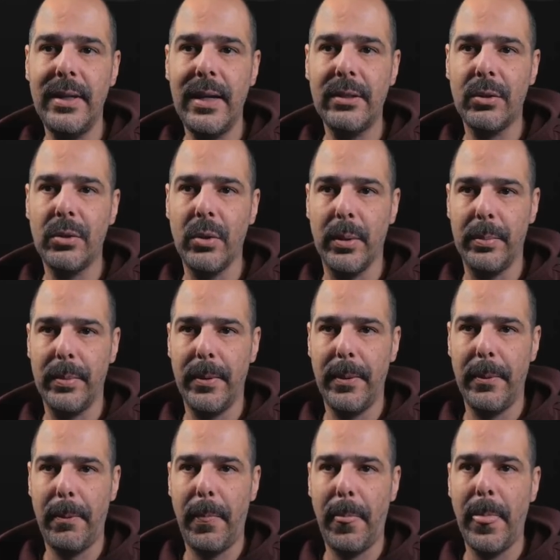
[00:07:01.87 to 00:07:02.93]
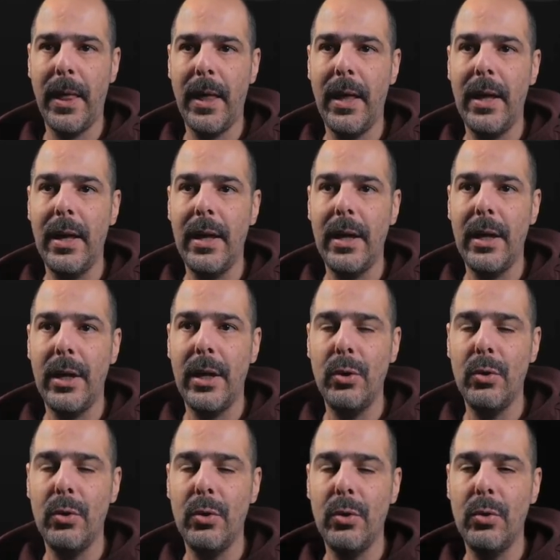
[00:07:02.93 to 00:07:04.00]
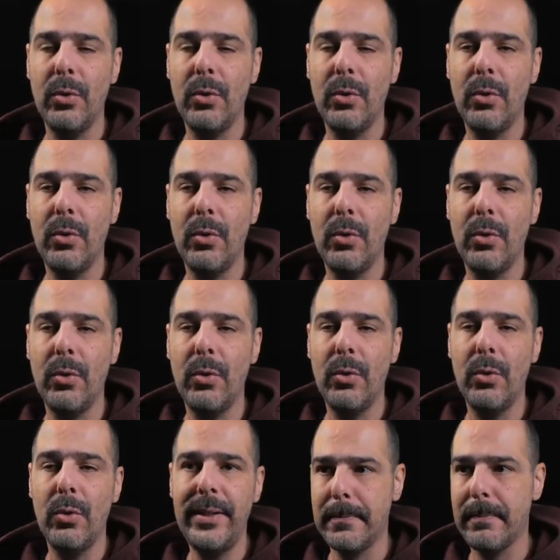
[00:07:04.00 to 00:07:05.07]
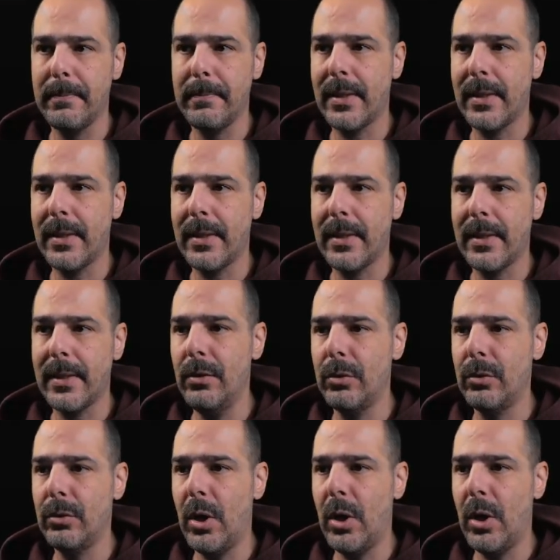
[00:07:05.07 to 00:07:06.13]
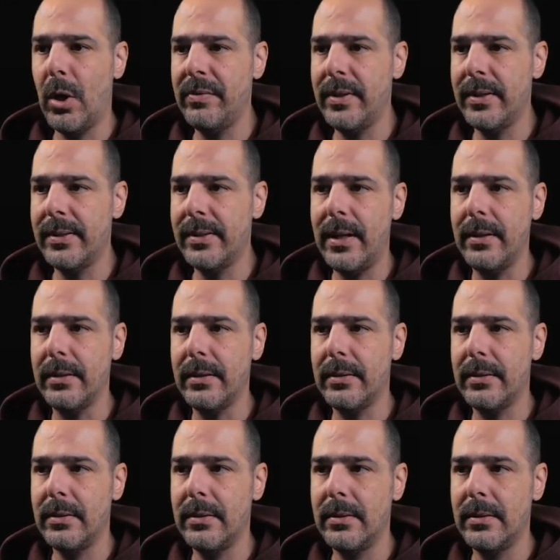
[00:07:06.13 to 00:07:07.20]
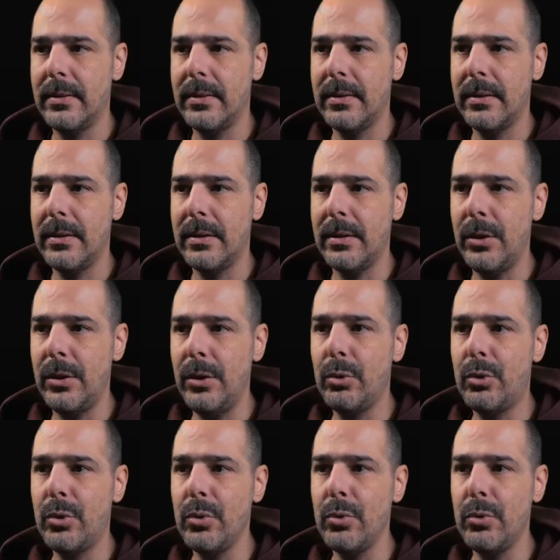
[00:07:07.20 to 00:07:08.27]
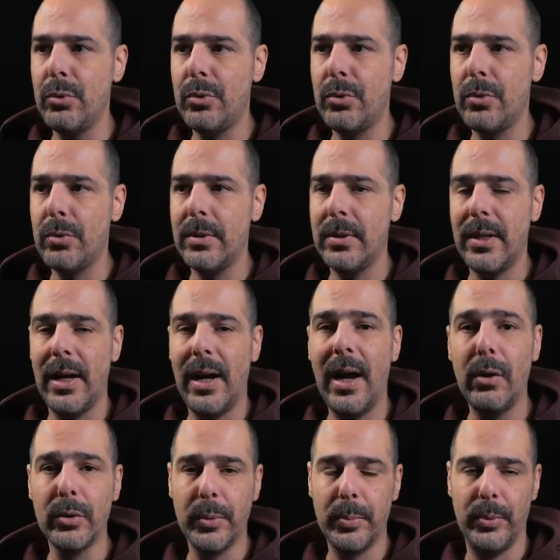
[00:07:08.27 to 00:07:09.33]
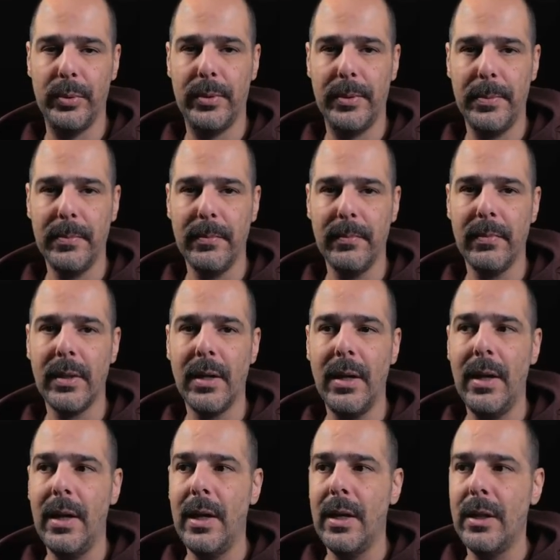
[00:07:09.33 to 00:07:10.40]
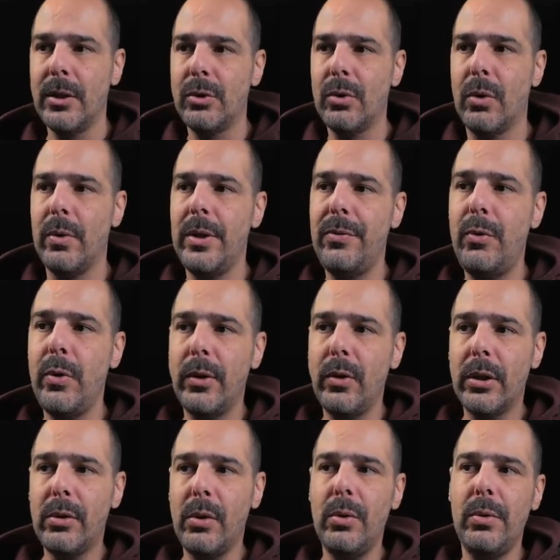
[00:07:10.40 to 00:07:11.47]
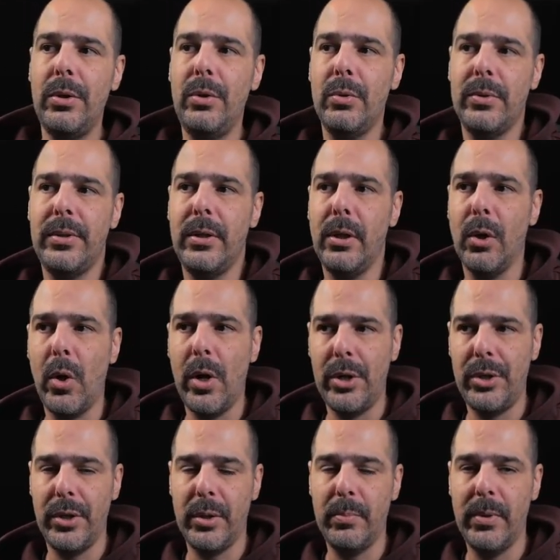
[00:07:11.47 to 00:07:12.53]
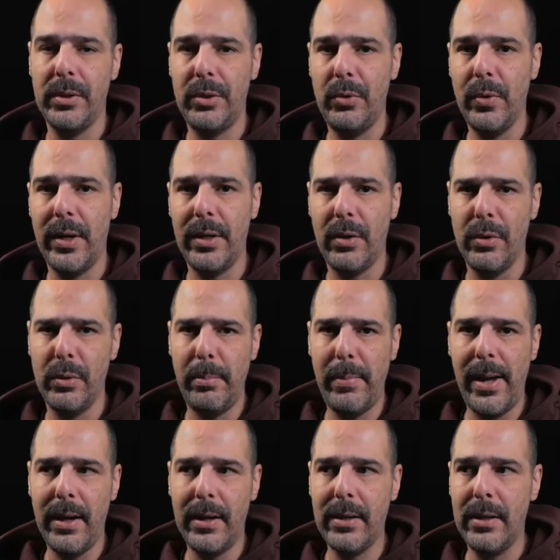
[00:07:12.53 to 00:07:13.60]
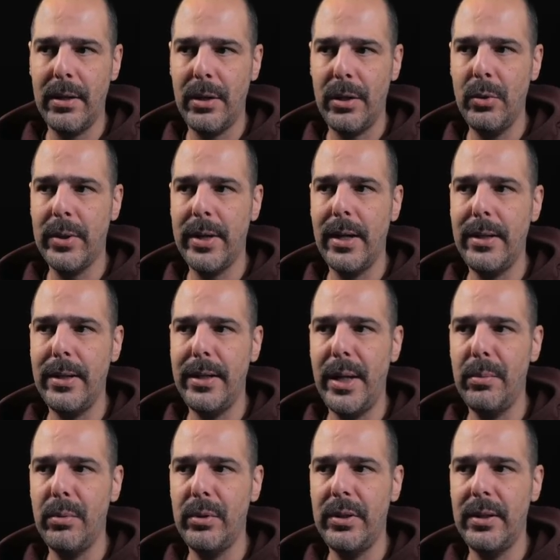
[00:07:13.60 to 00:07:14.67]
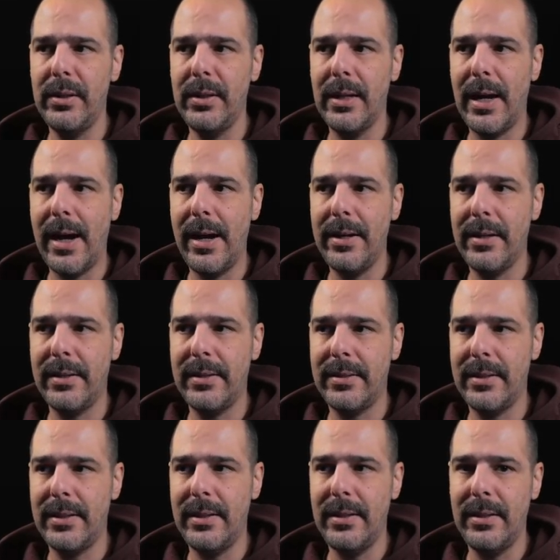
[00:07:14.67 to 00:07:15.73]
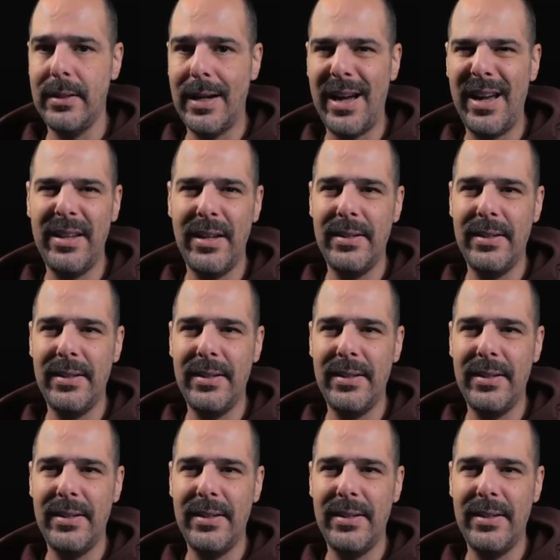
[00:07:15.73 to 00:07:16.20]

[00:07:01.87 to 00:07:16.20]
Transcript: desktop, you go for the settings, and on top of the settings, you choose the output. So if you are not using Logic, but you are on Mac, you can enable the IAC